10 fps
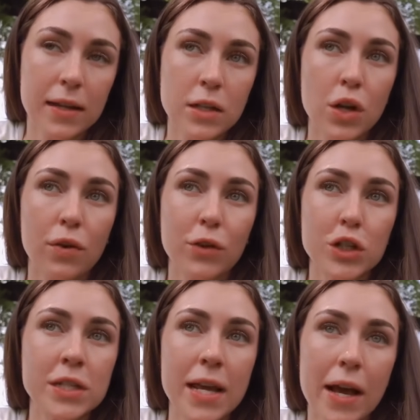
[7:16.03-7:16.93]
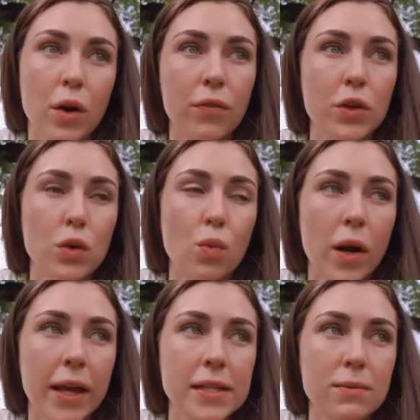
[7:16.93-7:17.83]
If you're sick or if you
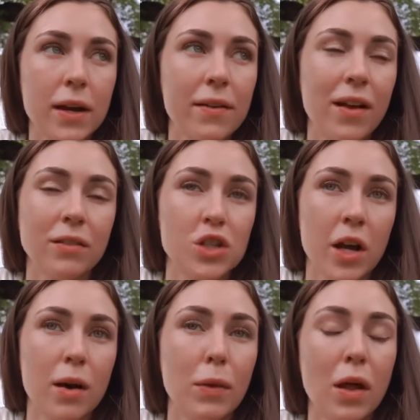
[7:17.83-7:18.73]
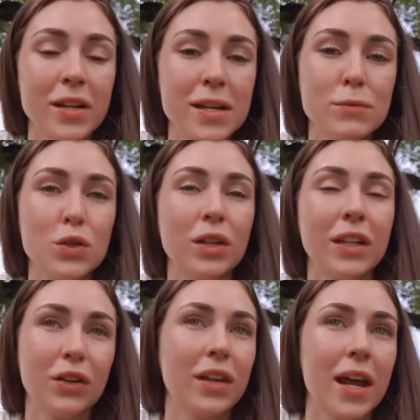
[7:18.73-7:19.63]
want to get some kind of health checkup, a lot of times you can
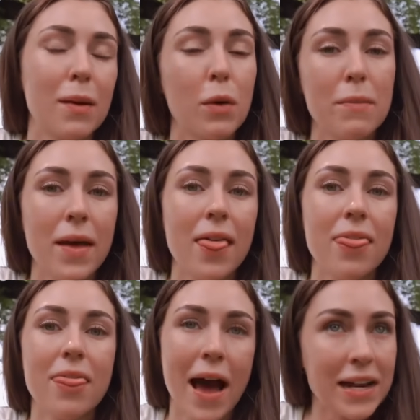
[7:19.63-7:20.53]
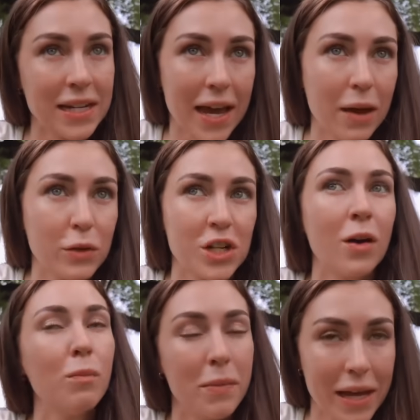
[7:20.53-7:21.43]
literally get an appointment that day, which
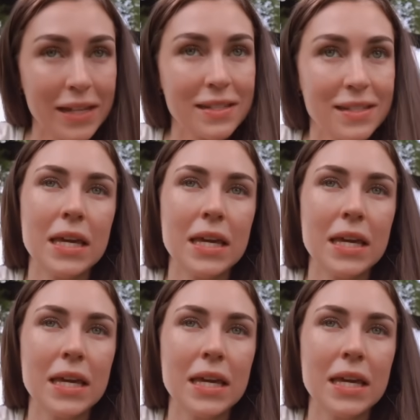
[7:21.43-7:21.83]
I'll miss.